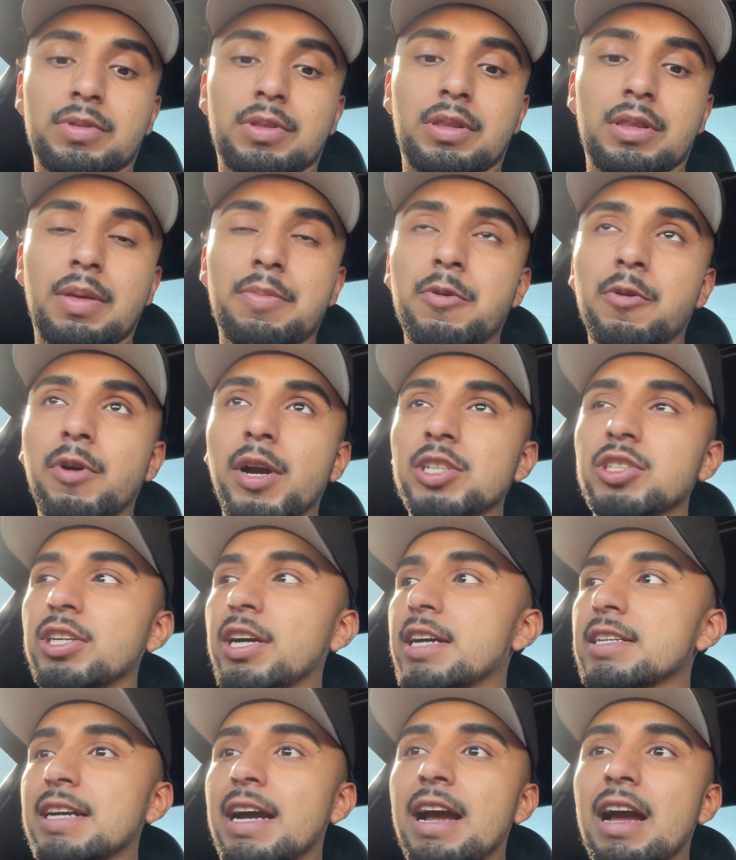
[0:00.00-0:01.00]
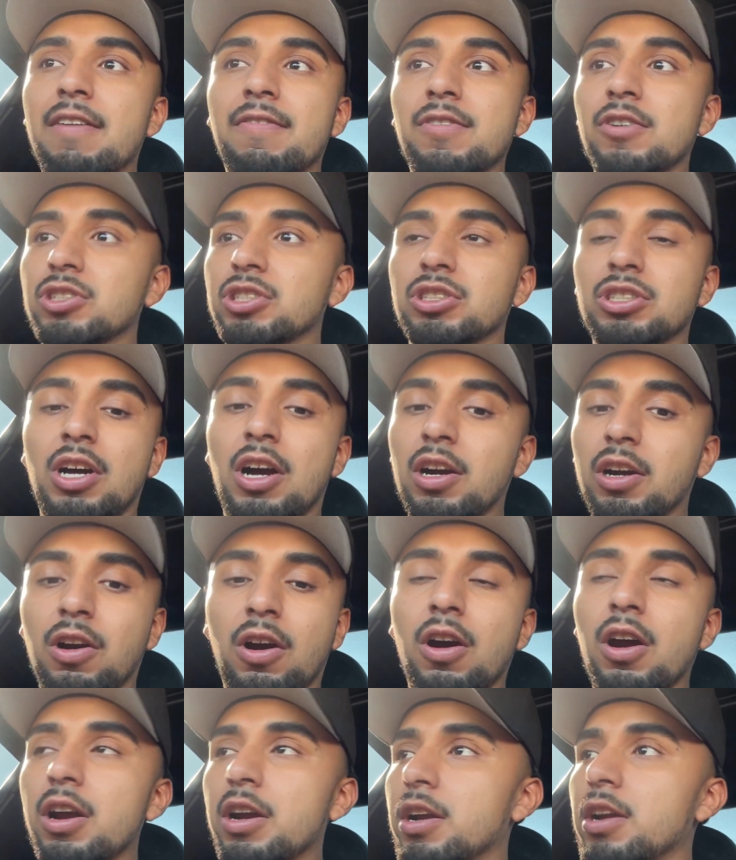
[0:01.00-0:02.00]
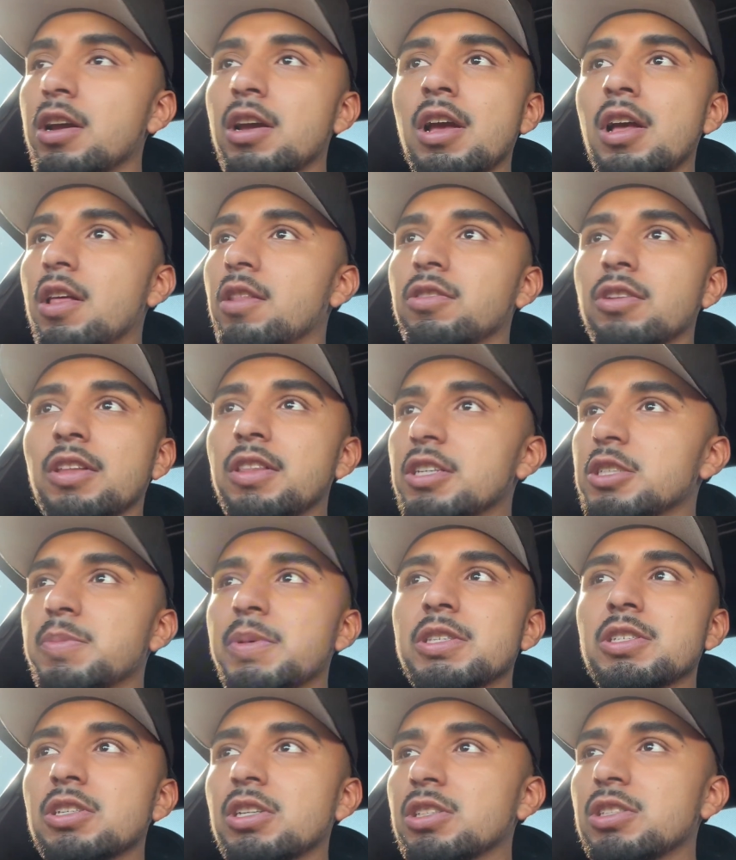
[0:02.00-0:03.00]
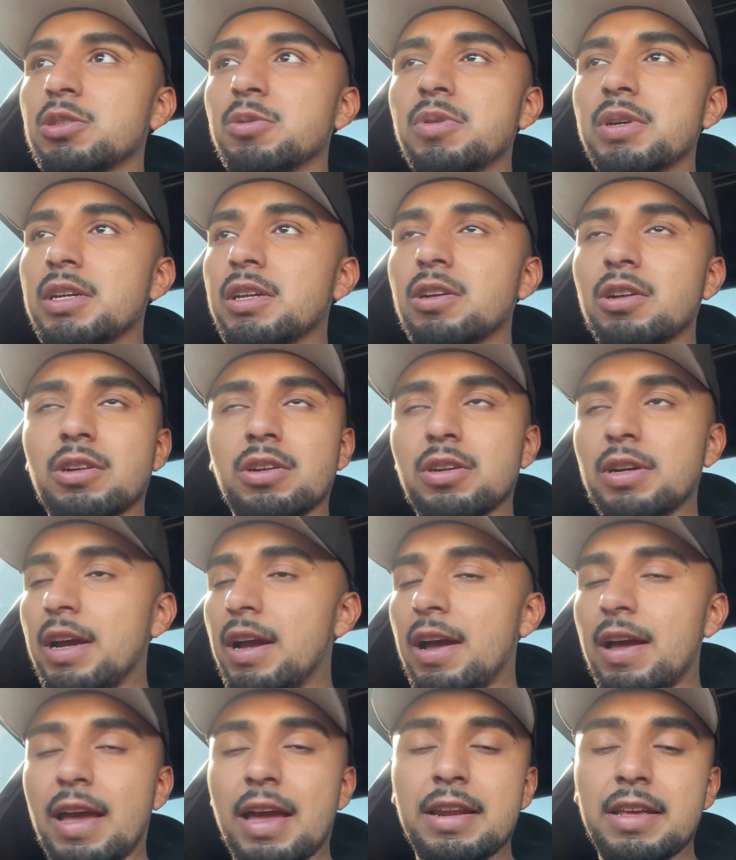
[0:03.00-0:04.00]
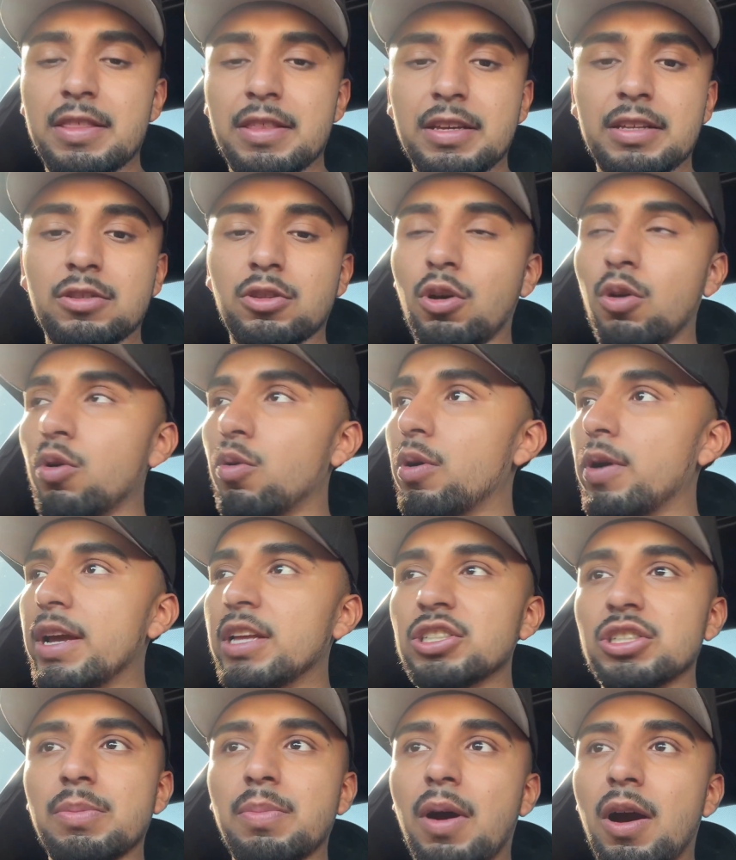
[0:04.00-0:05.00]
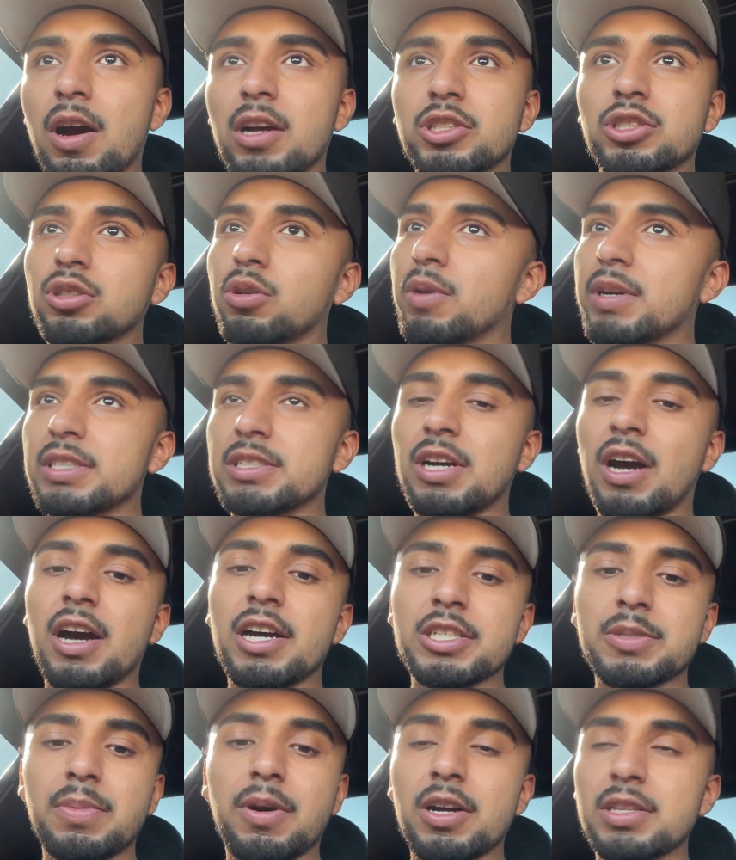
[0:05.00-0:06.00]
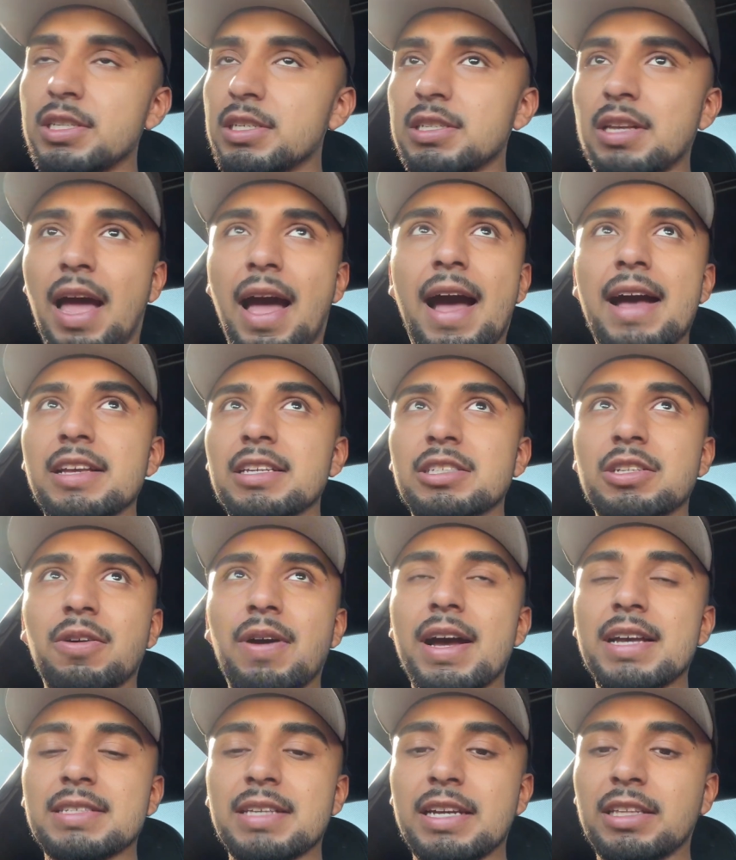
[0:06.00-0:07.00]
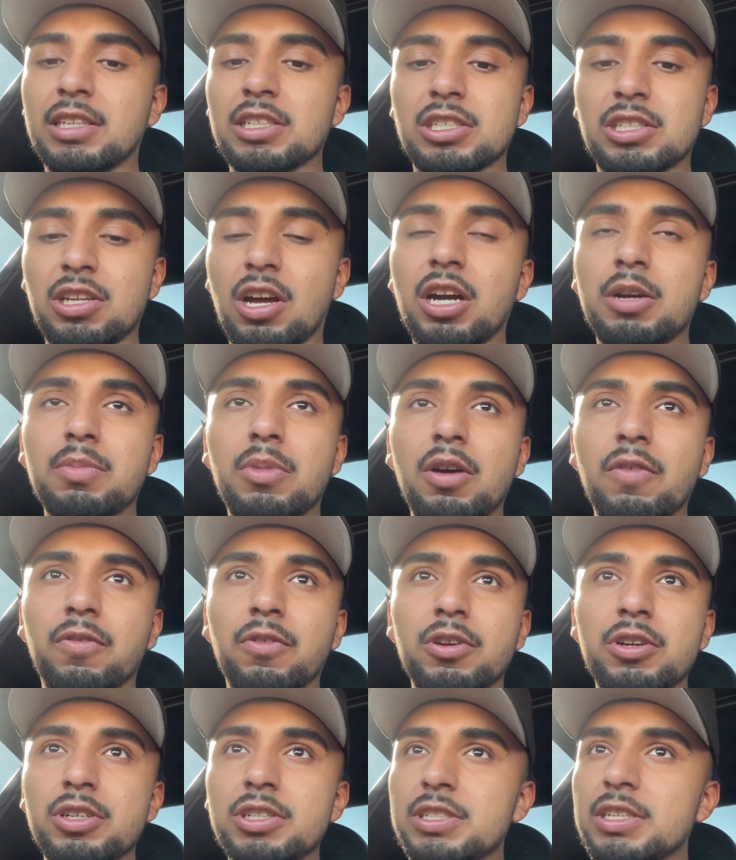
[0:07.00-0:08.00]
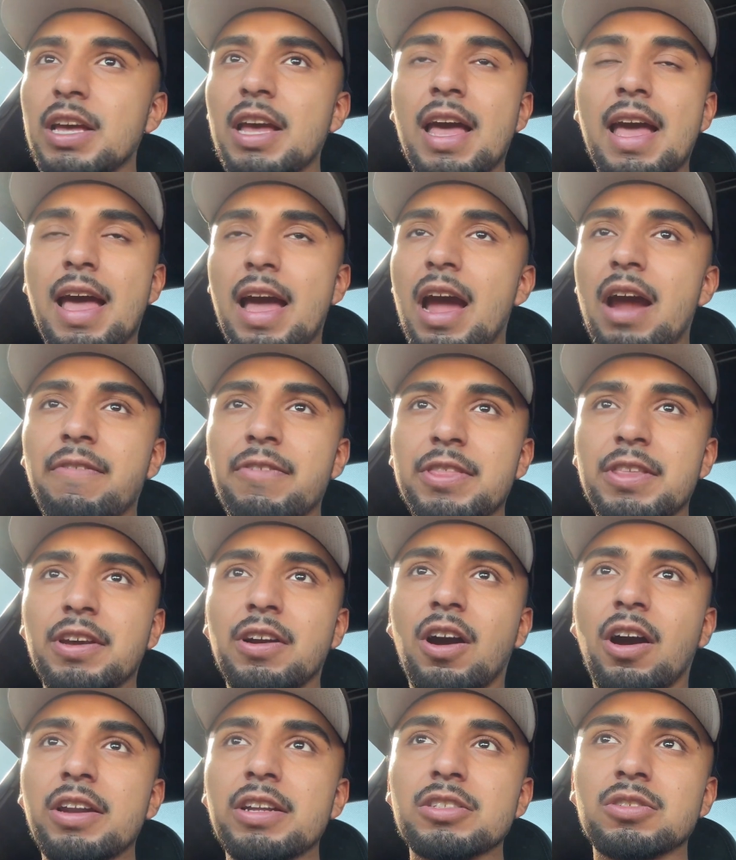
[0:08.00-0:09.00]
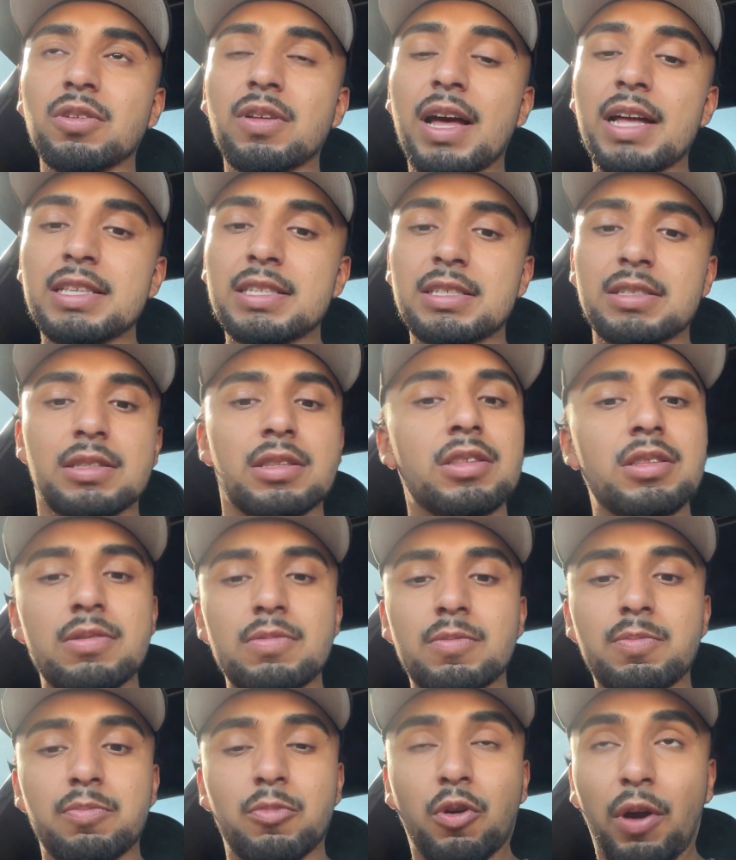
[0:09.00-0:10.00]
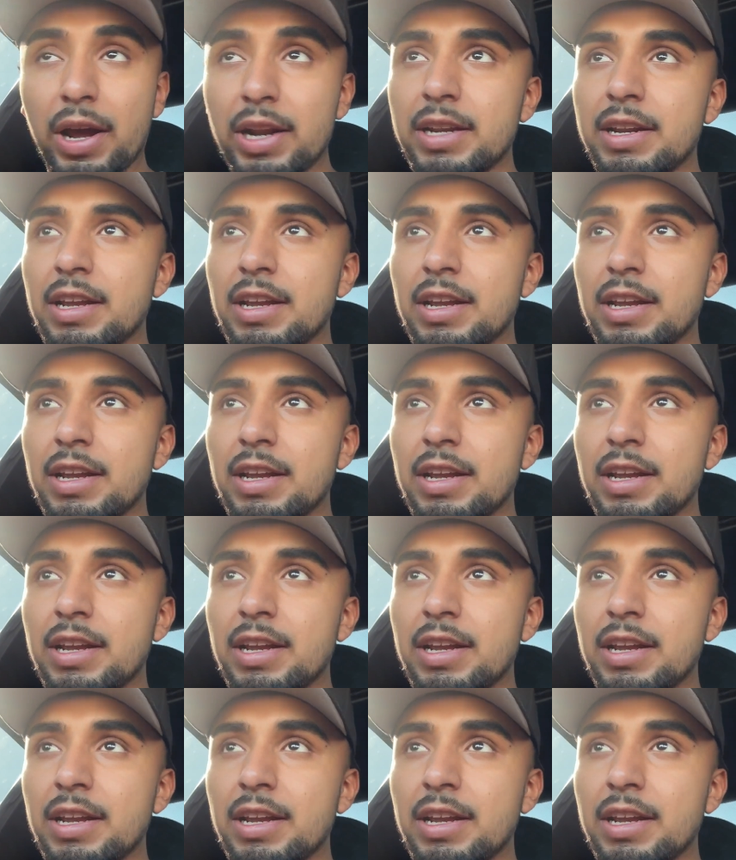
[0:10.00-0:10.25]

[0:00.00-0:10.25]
let me remind you guys, I have a stock car. Nothing's been done to it or anything. No engine mods, no exhaust mods. It still has like the stock mufflers, everything on it. So that's quite a